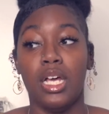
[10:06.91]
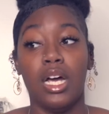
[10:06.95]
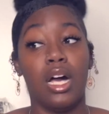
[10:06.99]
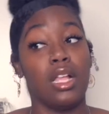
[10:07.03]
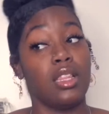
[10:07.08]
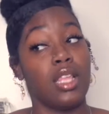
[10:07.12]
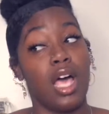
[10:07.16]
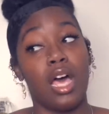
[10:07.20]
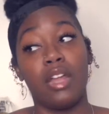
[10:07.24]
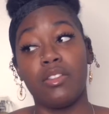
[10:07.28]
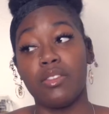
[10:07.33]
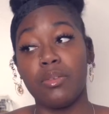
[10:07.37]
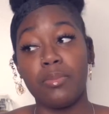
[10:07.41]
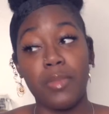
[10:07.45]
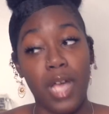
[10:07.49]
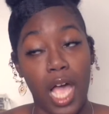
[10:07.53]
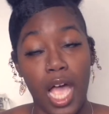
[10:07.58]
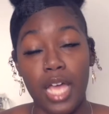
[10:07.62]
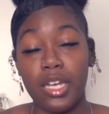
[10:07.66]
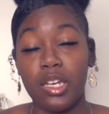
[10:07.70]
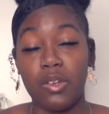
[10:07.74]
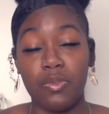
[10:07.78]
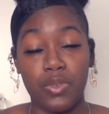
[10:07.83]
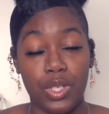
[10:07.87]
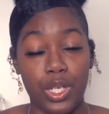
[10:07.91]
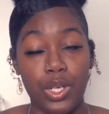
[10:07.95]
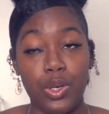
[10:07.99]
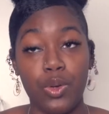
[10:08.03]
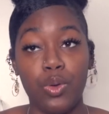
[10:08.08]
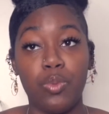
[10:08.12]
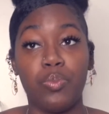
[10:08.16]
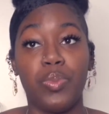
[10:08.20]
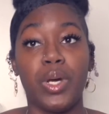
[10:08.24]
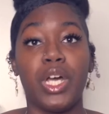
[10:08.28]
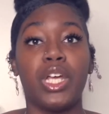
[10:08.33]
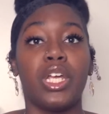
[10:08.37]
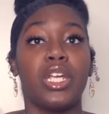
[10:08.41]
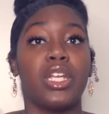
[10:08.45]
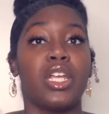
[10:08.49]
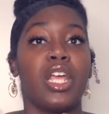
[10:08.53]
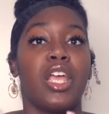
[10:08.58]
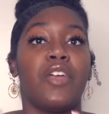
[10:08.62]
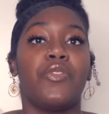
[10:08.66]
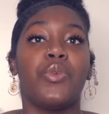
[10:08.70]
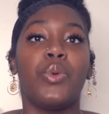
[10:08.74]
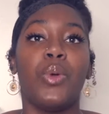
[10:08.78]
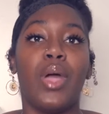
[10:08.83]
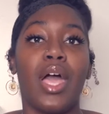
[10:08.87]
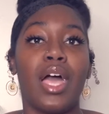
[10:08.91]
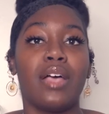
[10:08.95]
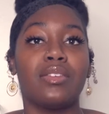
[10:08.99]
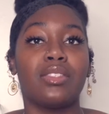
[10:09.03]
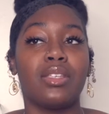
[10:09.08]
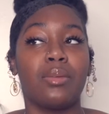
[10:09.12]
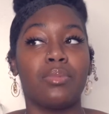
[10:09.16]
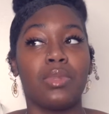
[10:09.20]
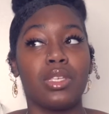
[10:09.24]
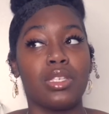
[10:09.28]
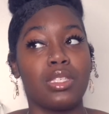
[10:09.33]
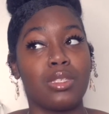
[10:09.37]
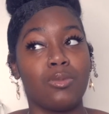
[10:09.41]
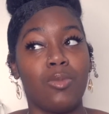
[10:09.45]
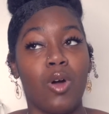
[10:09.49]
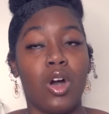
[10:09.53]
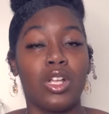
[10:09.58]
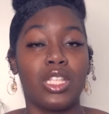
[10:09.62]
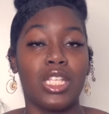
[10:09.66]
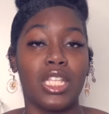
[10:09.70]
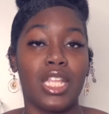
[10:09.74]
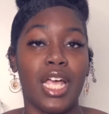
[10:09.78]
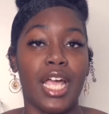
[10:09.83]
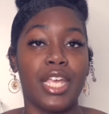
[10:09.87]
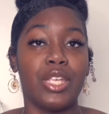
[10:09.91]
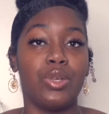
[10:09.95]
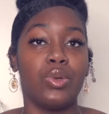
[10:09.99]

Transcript: A lot of them kind of do, but if you have something small in the light,